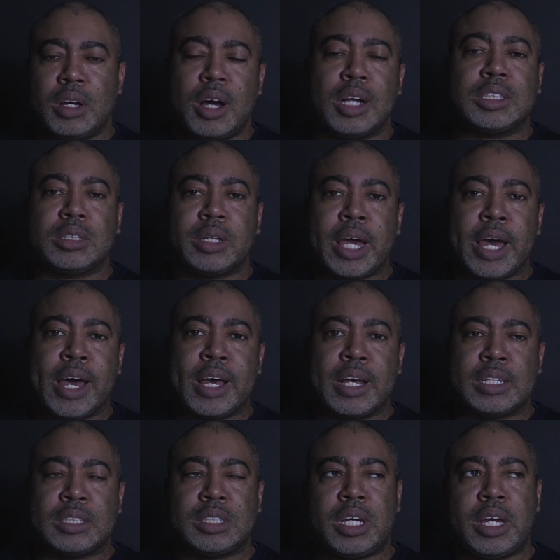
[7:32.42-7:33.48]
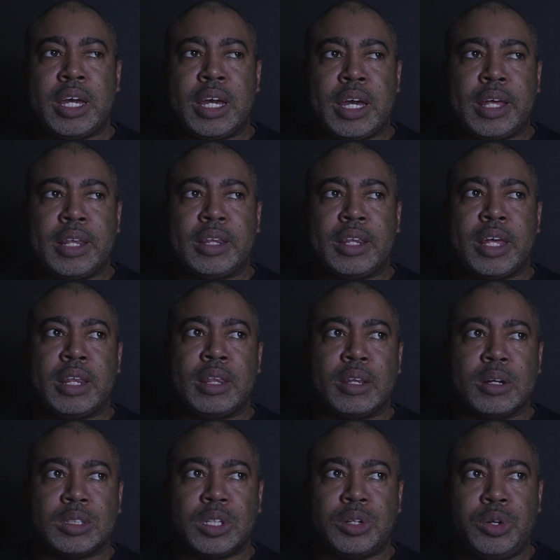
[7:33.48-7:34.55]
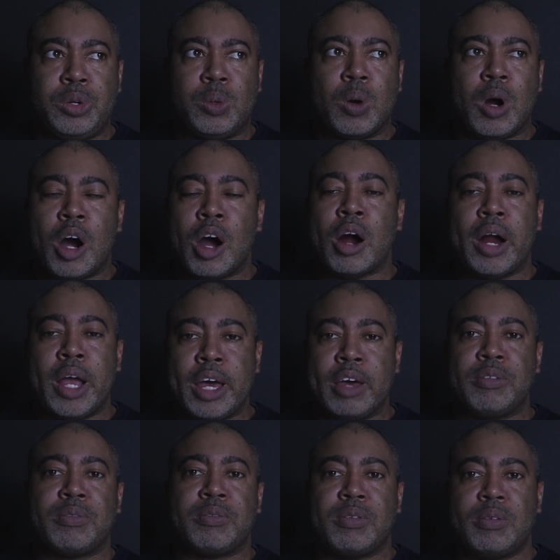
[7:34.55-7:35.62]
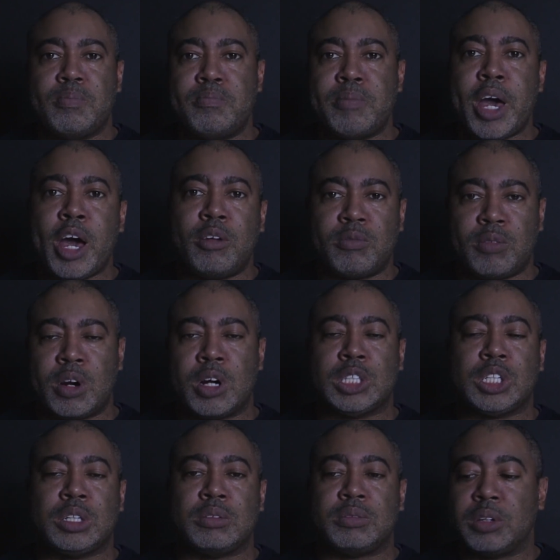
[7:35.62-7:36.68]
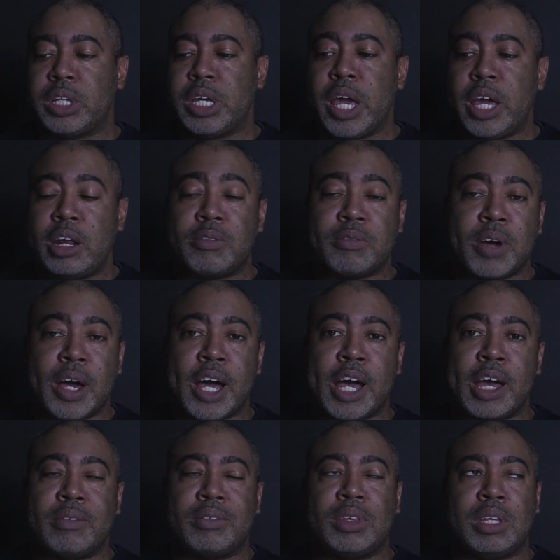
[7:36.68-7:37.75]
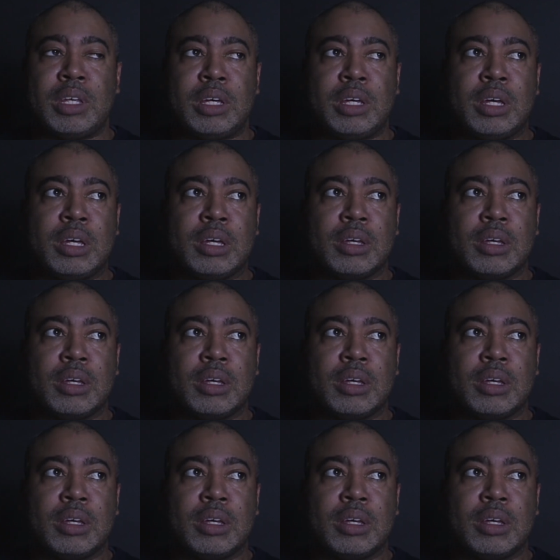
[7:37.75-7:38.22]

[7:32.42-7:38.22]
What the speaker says: also has, and then there's a new RF mount version for the 85, the